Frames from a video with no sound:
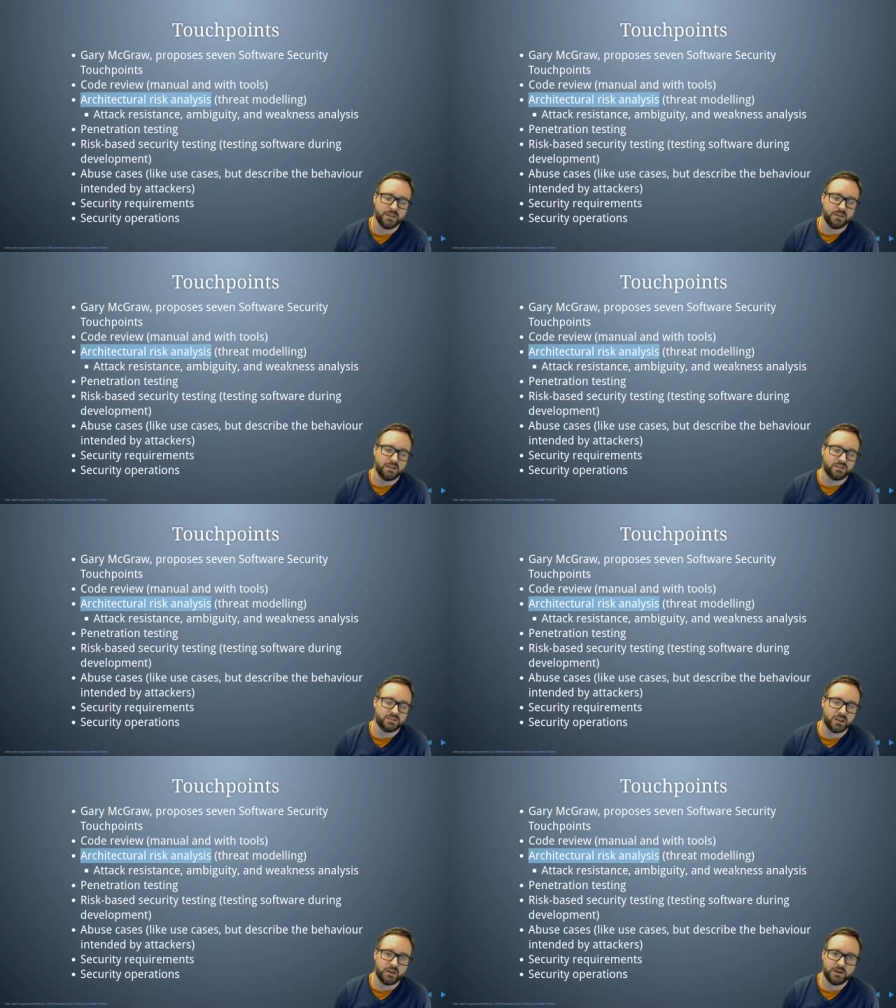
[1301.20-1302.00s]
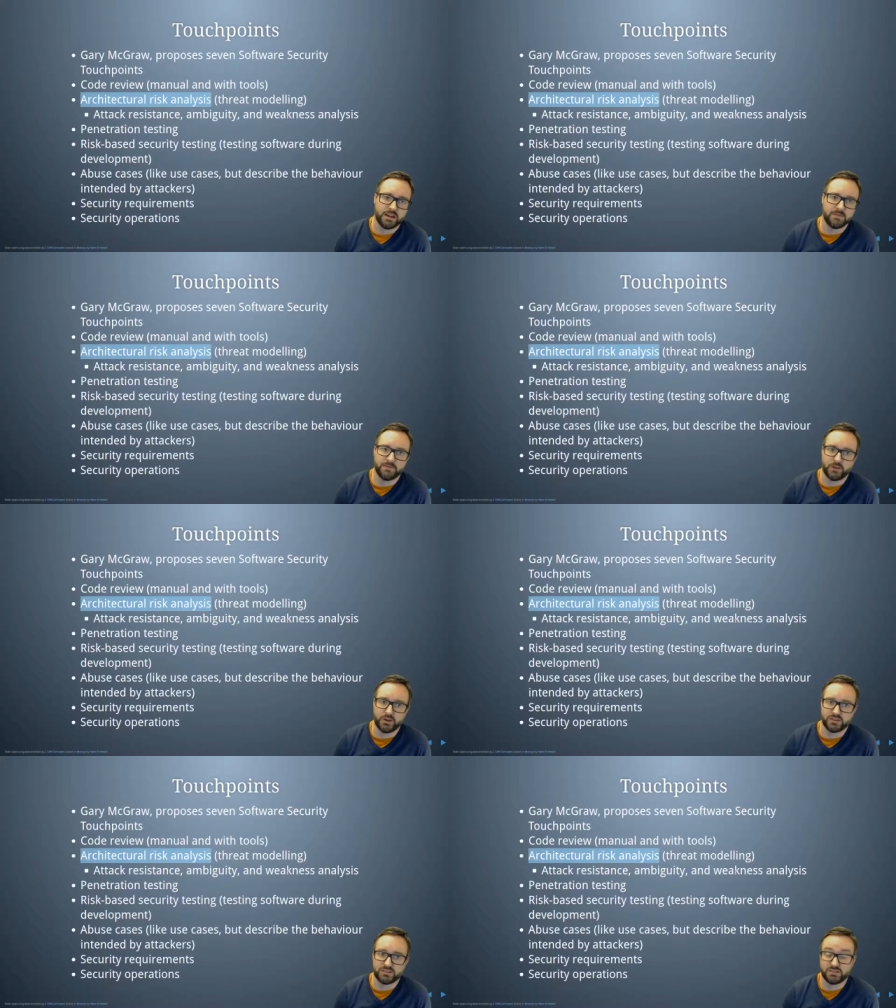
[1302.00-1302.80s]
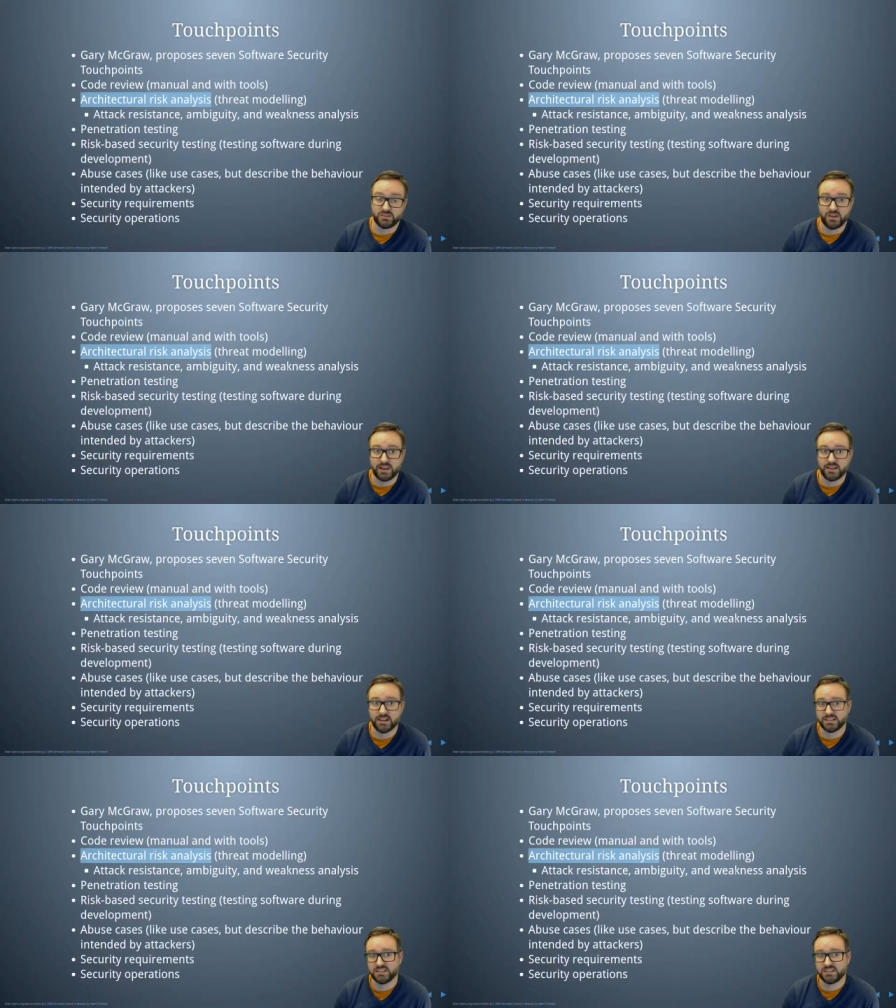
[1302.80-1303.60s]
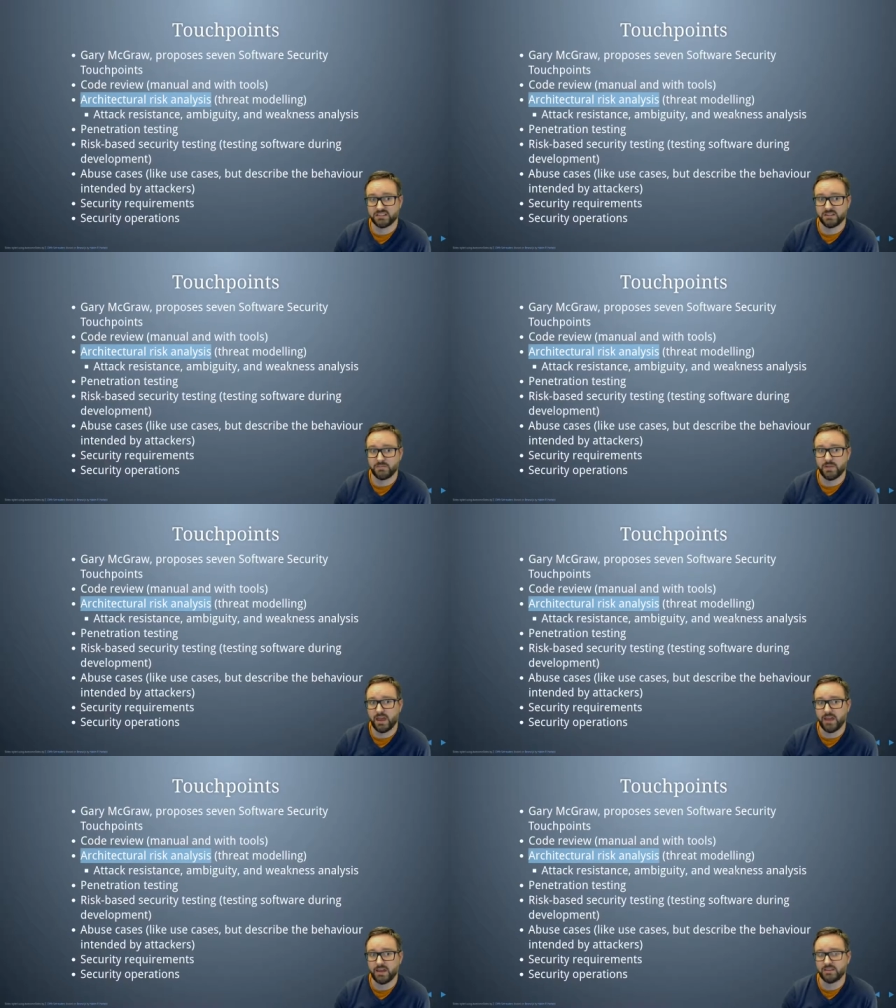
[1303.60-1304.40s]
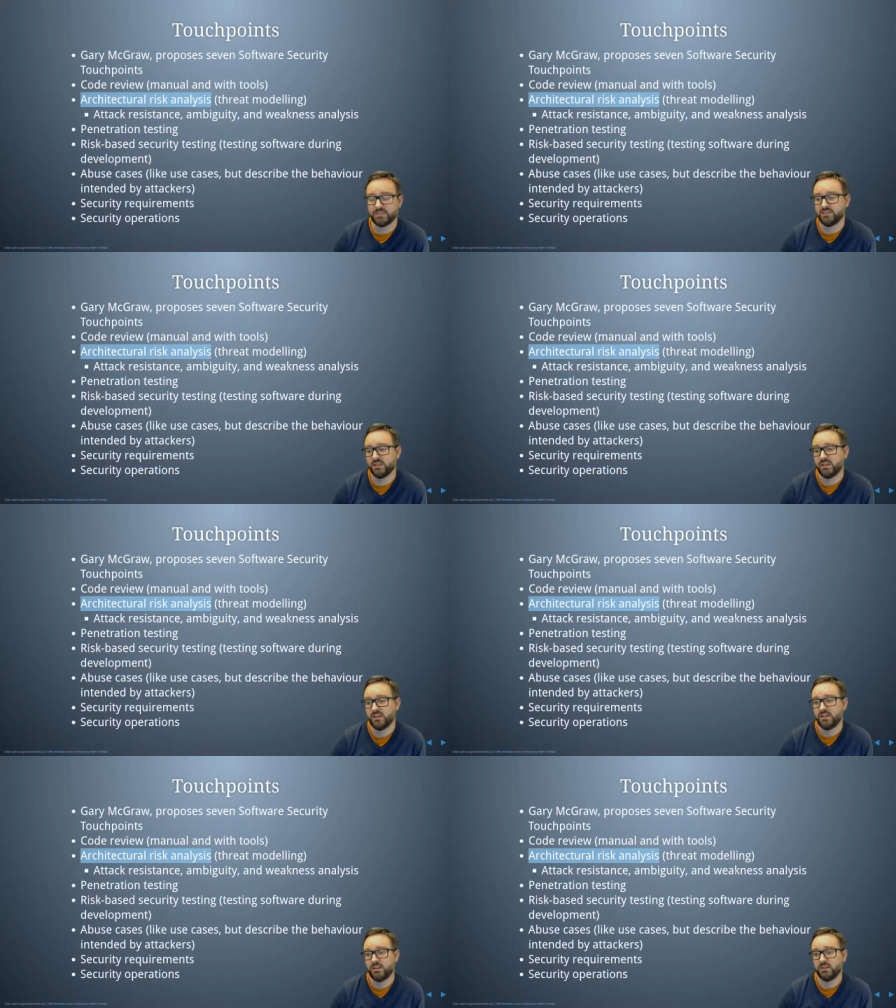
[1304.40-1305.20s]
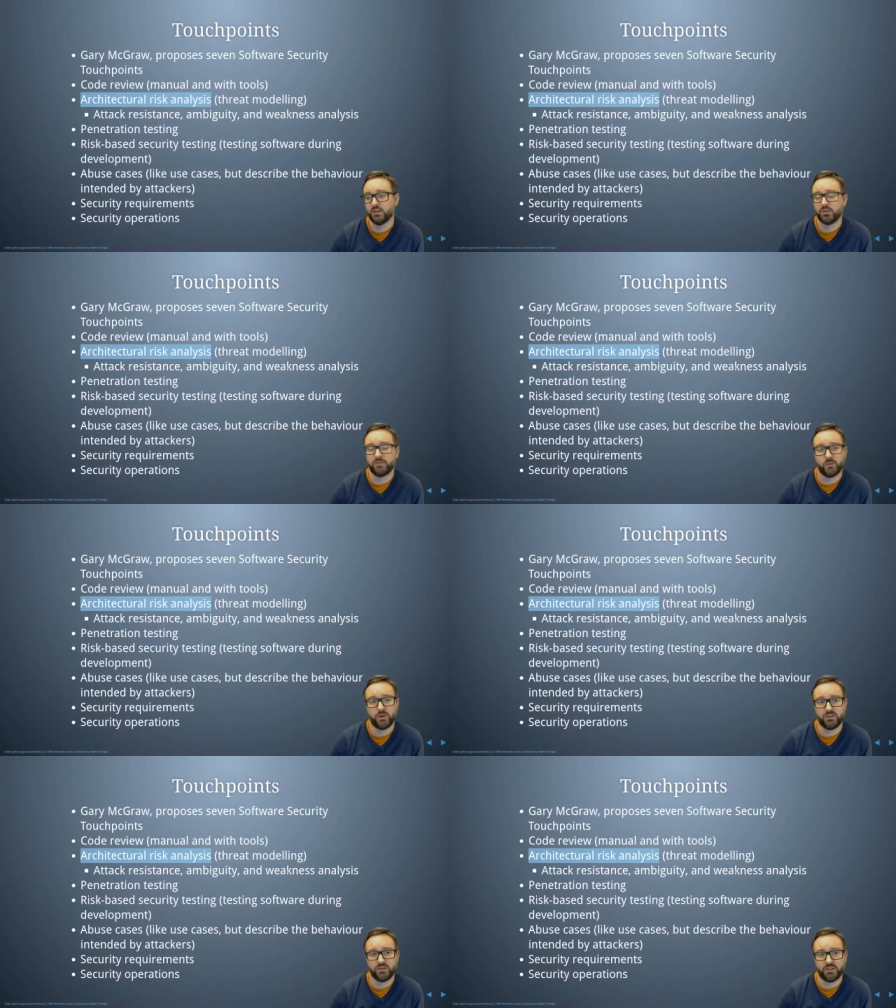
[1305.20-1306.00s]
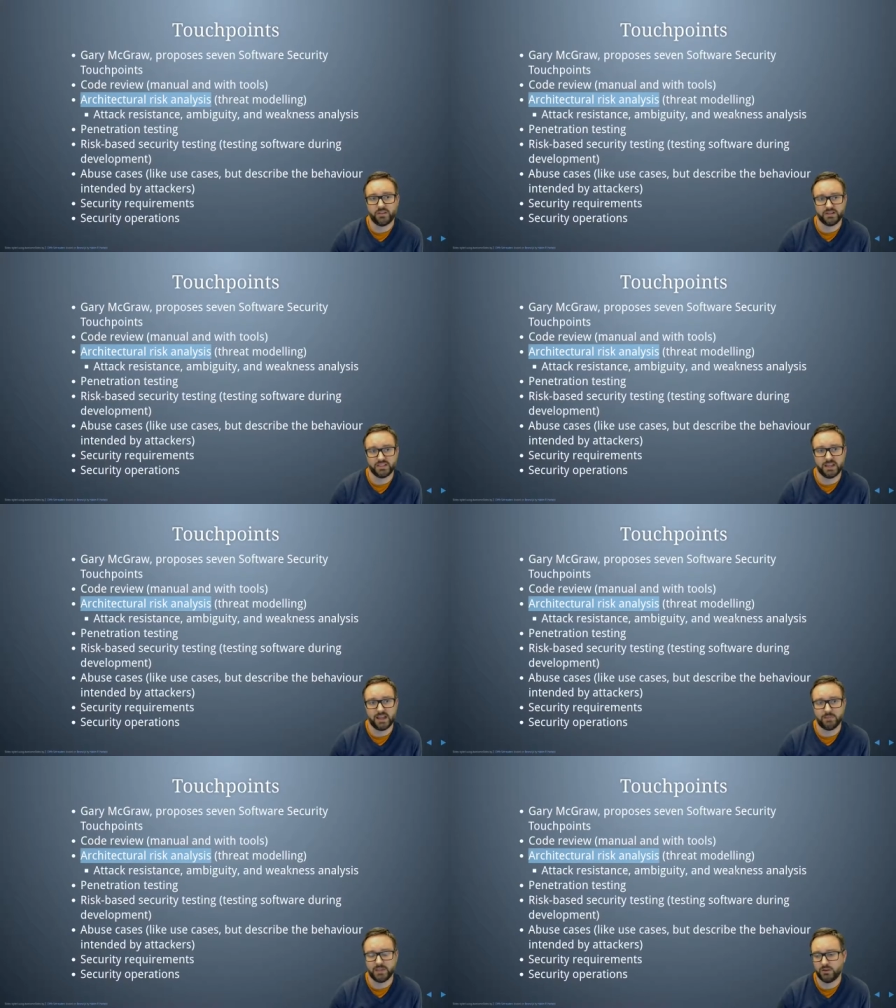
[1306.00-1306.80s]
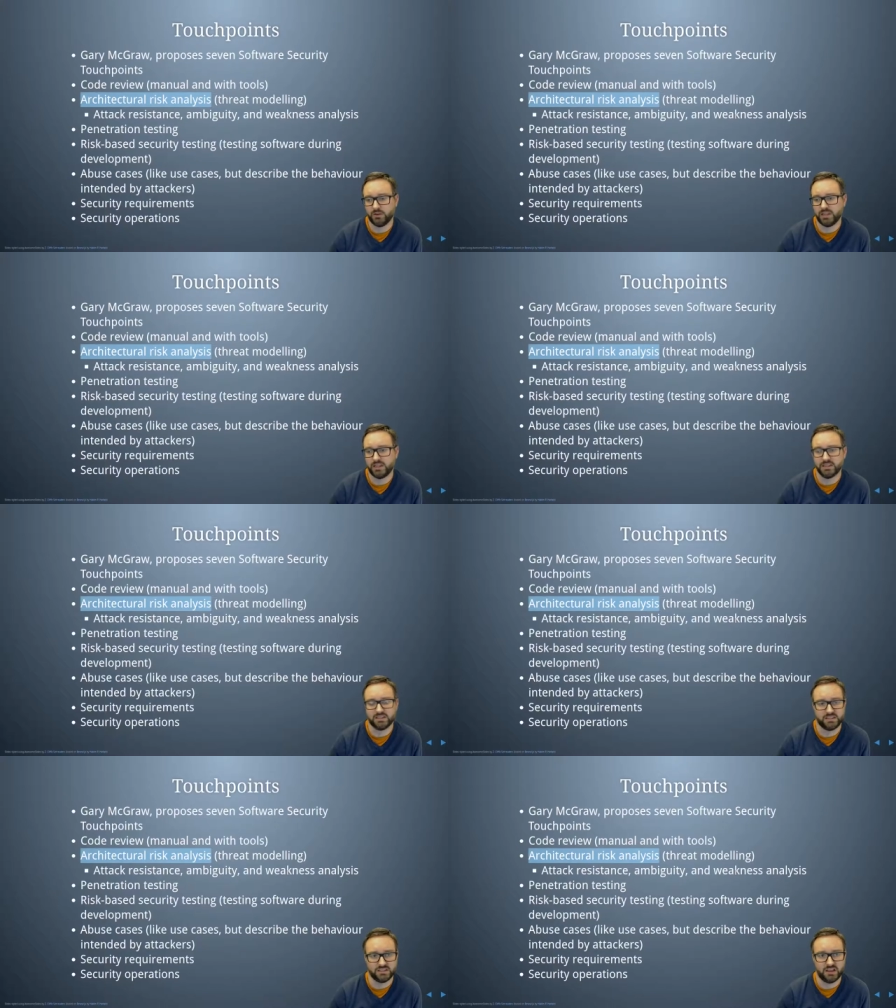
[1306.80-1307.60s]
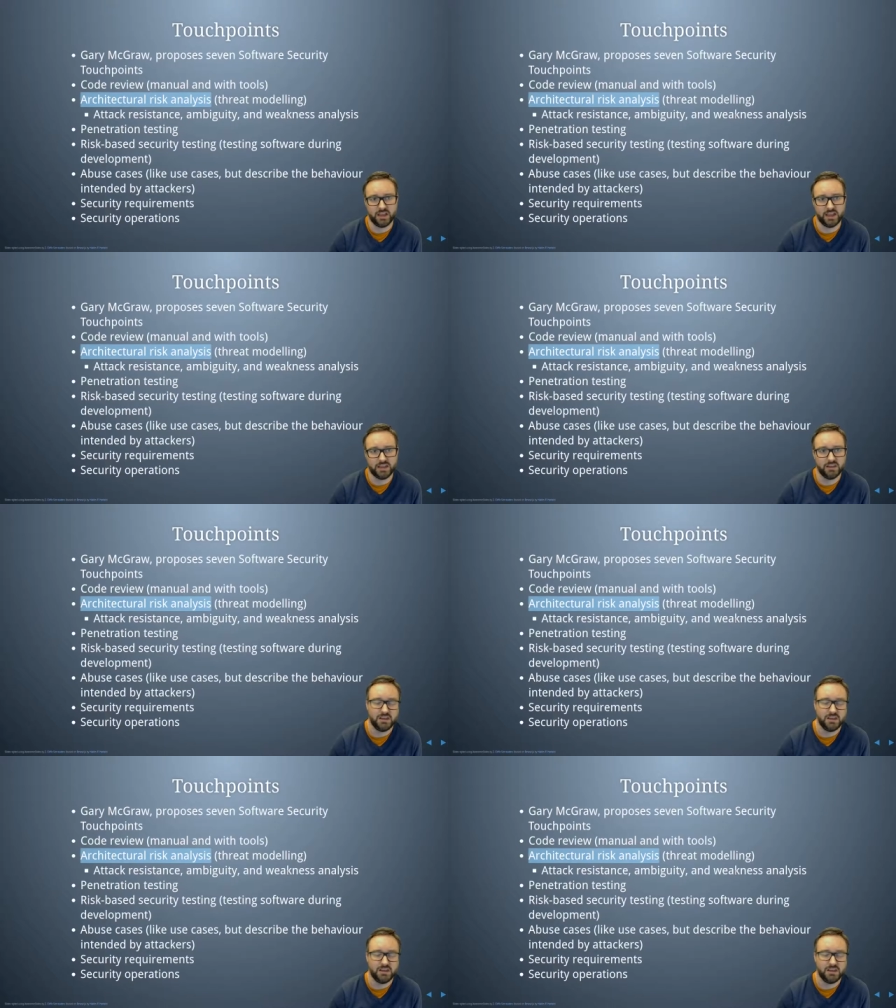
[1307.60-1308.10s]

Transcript: security folks to analyze a system and look for whether or not there's any ambiguity in its design,